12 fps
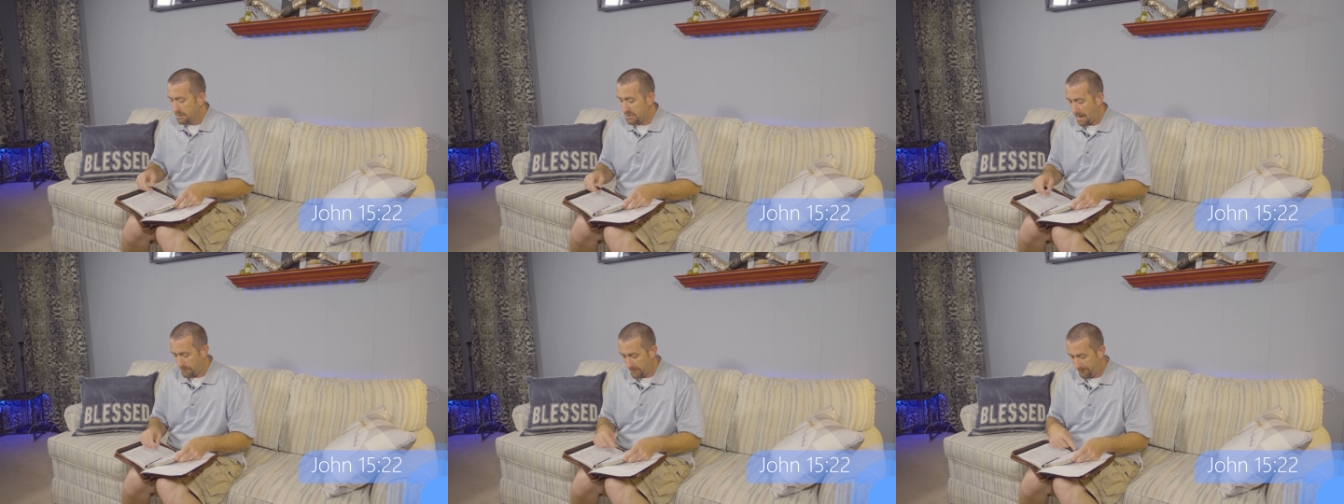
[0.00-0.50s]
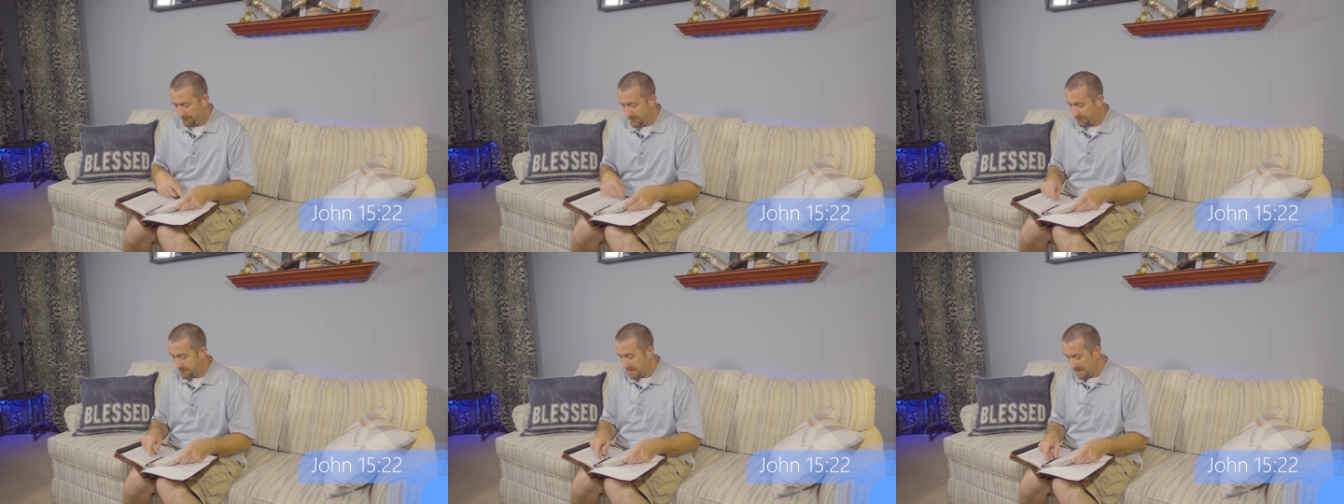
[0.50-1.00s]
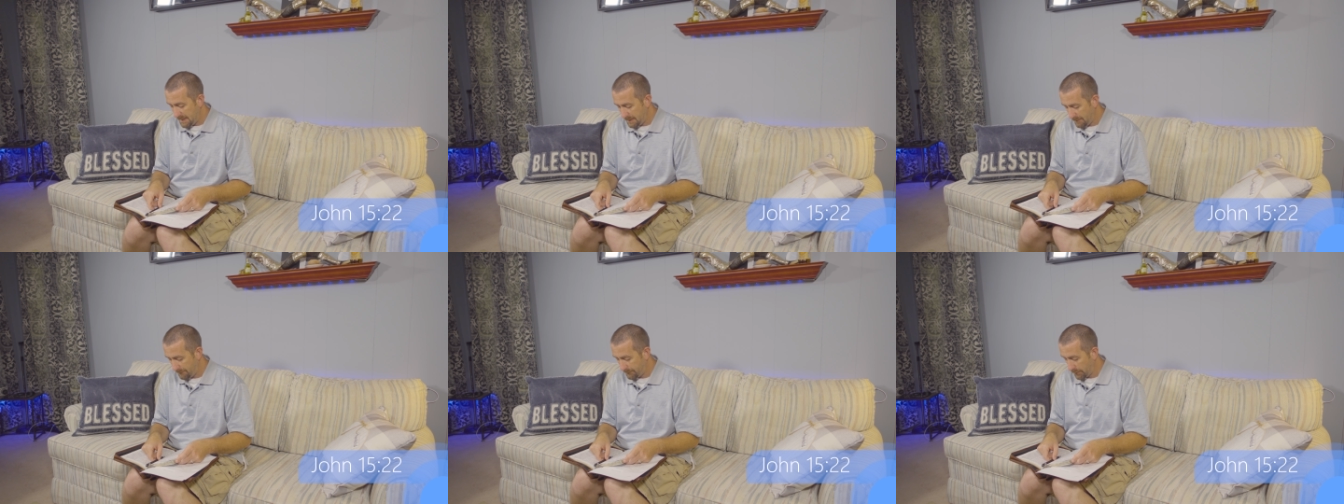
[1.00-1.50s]
chapter
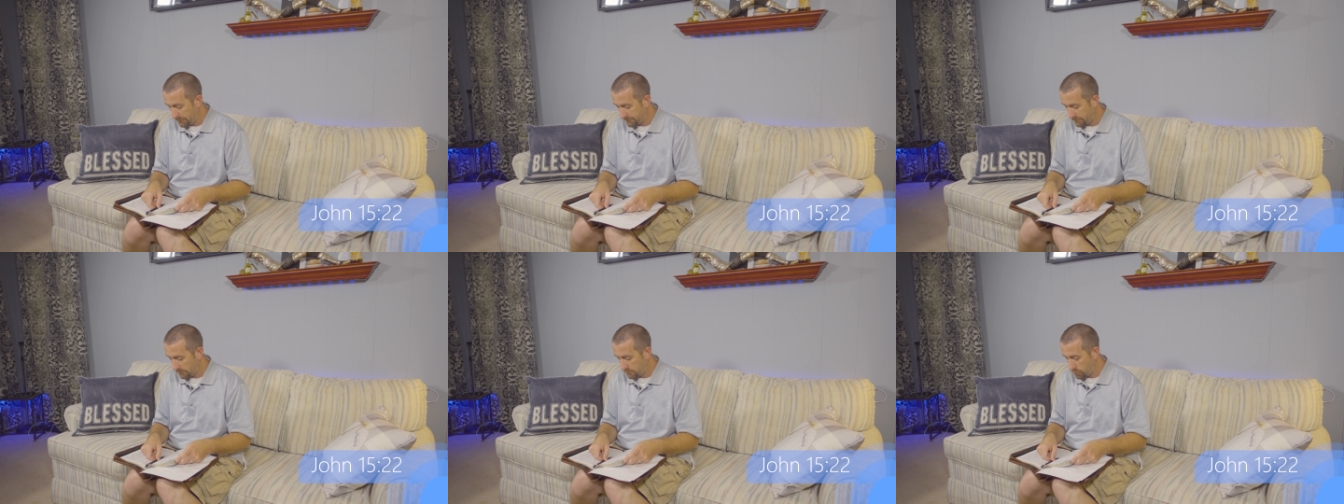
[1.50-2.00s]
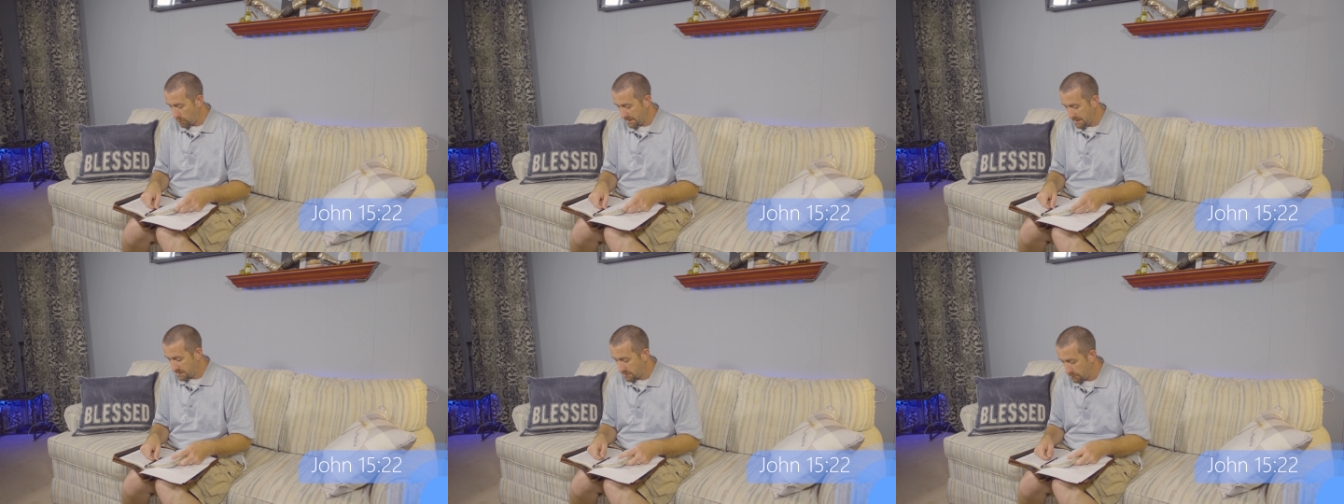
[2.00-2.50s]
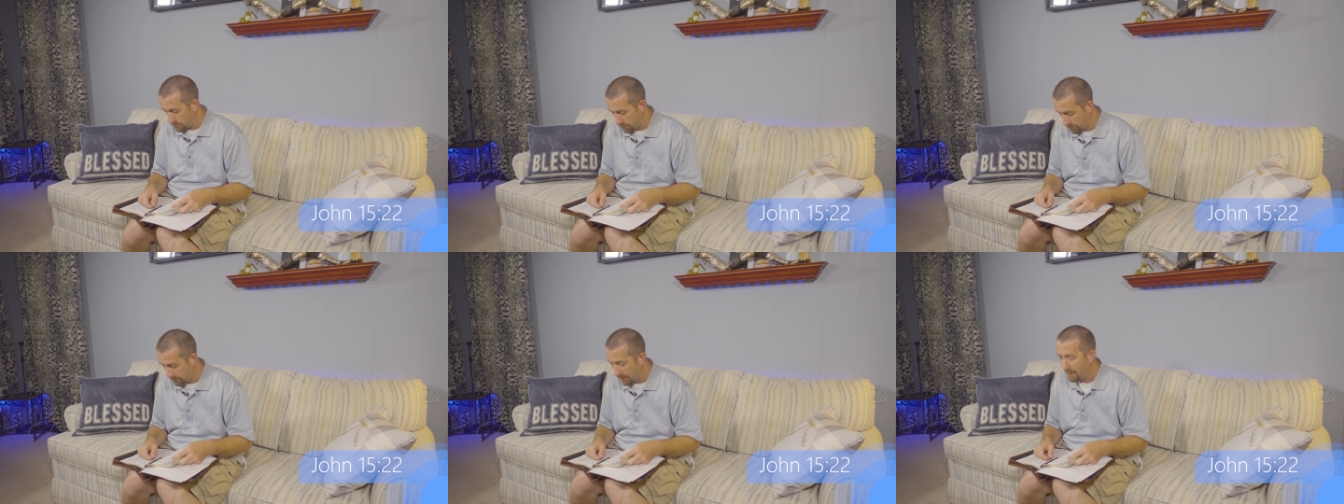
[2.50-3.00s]
15, verse
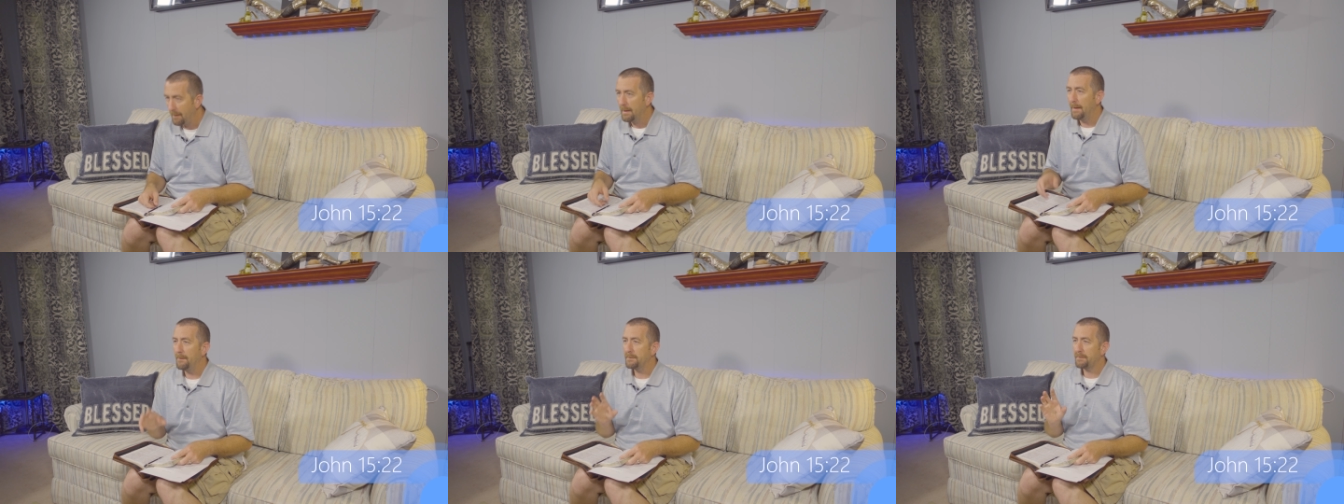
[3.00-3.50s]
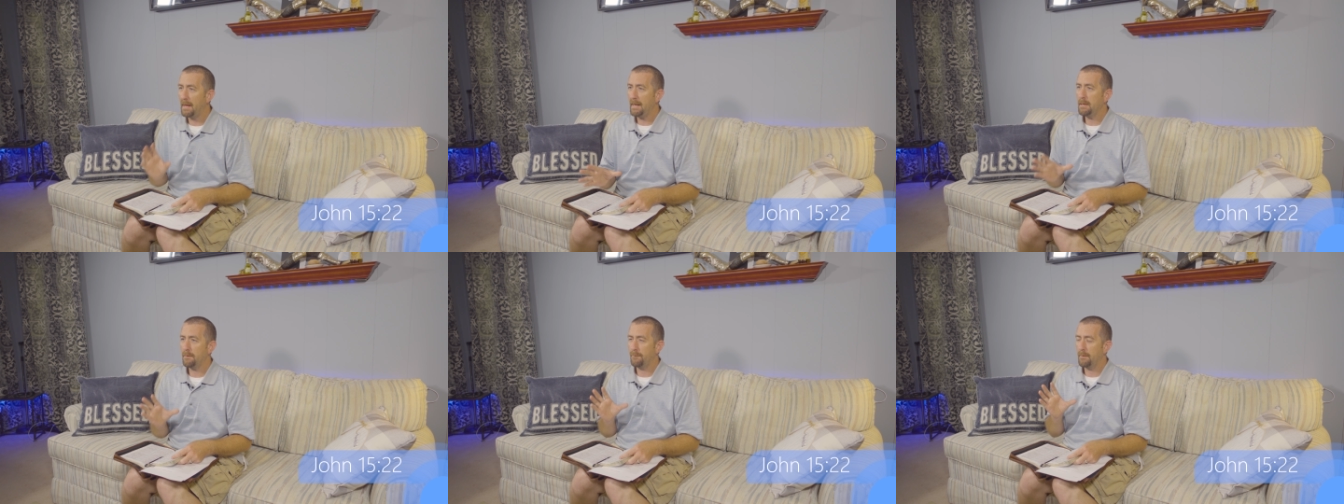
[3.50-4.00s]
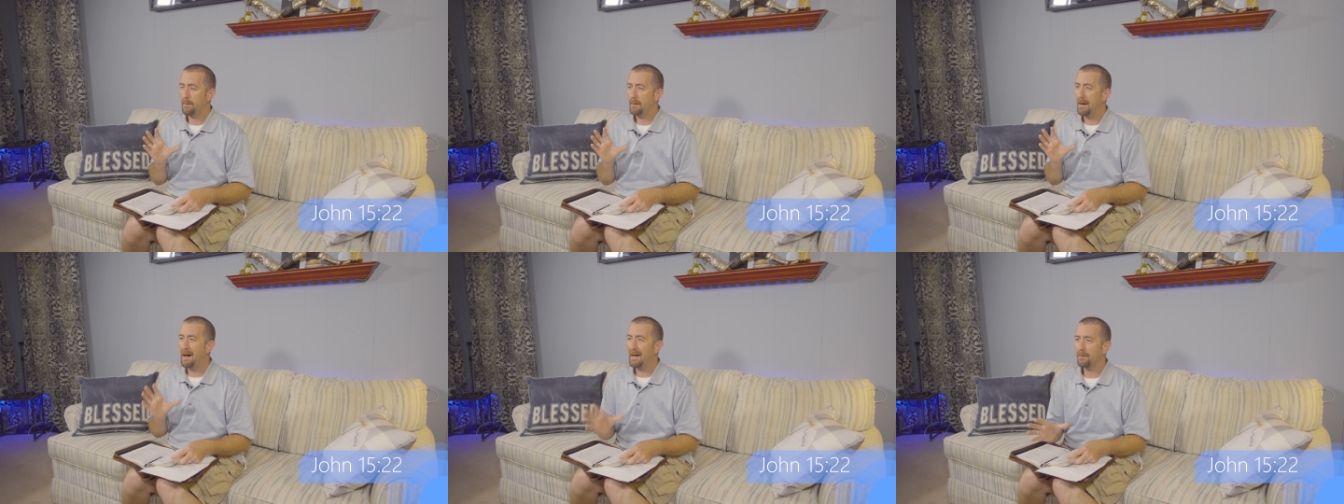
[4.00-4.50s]
22, and this kind of
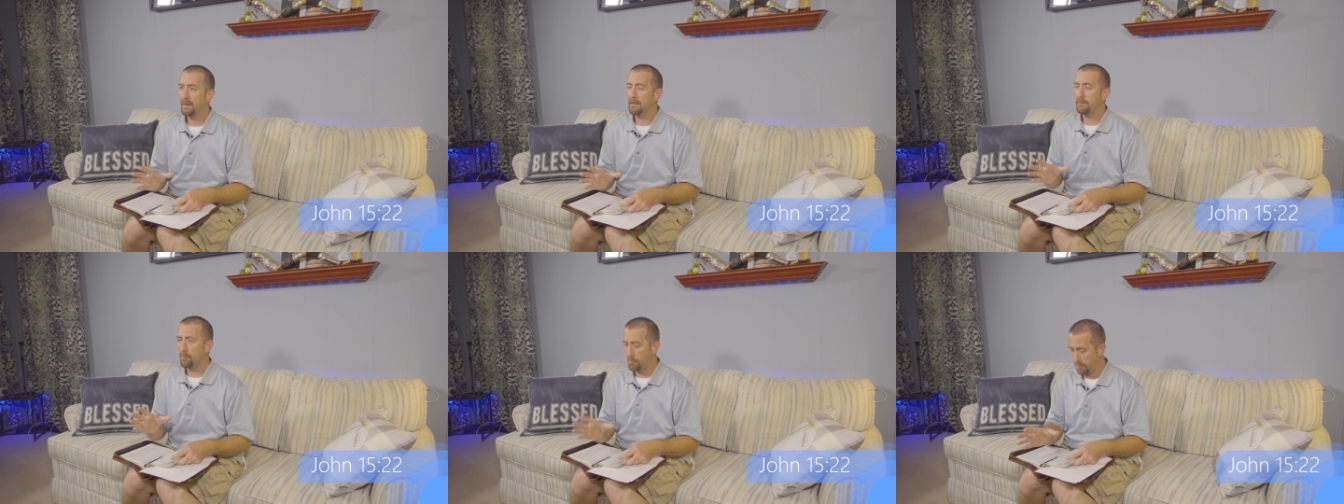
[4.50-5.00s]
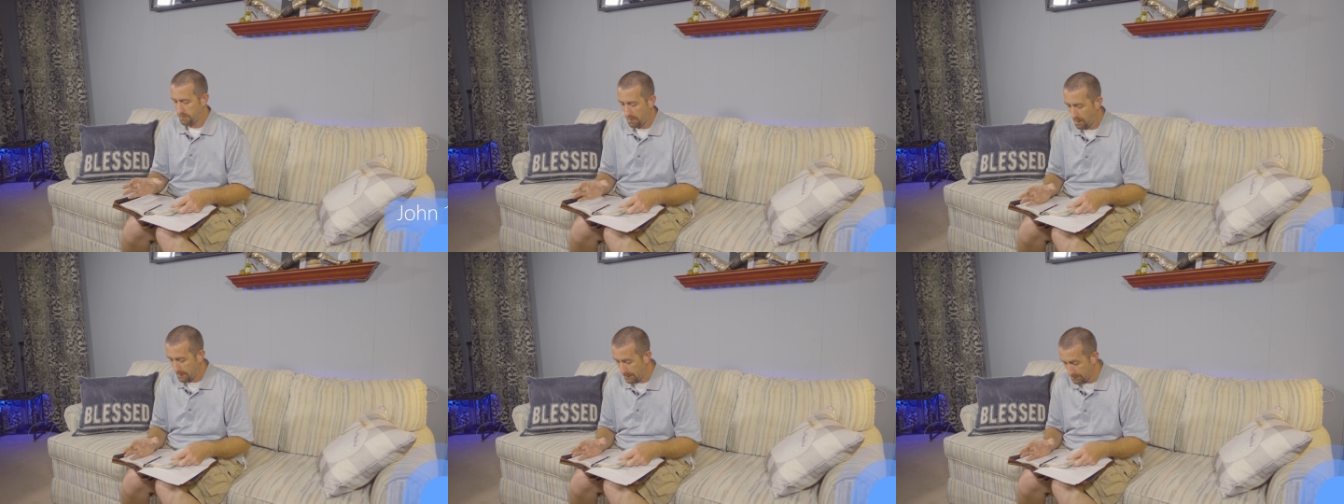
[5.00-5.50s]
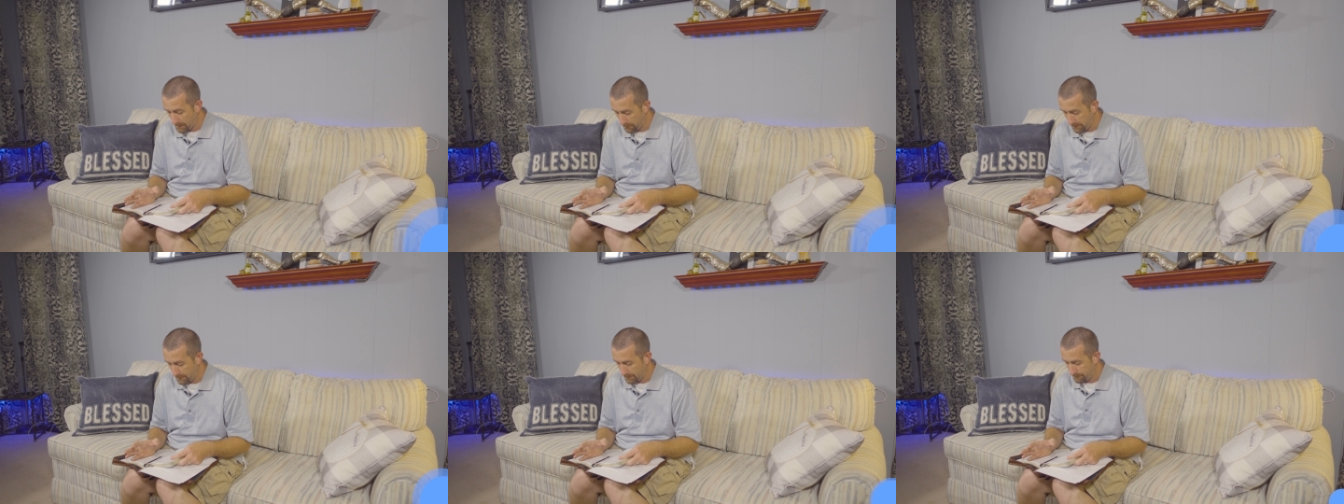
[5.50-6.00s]
highlights what we're talking
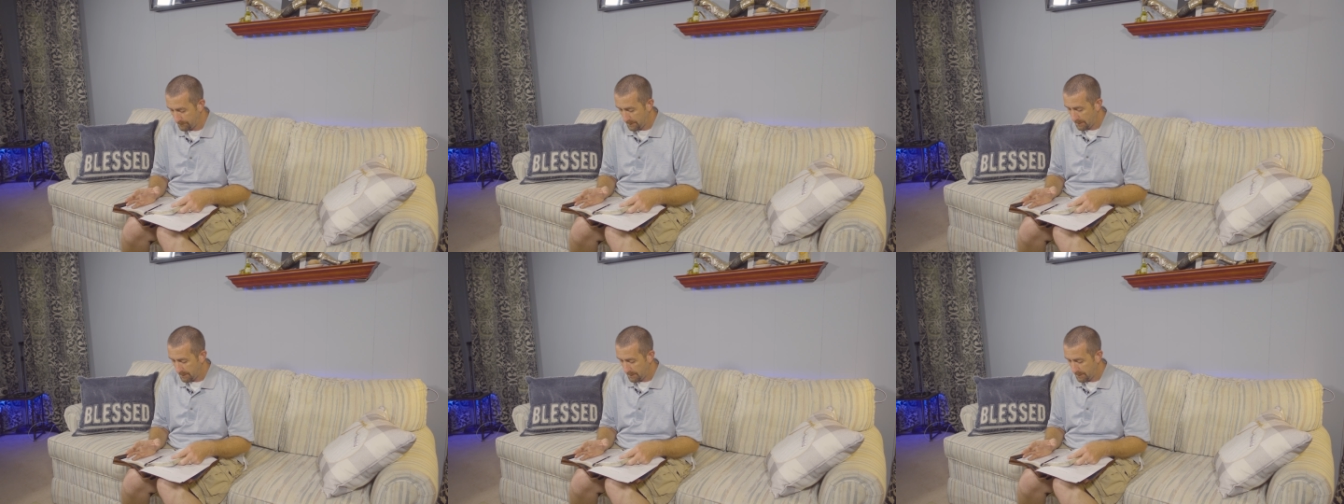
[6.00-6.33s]
about here.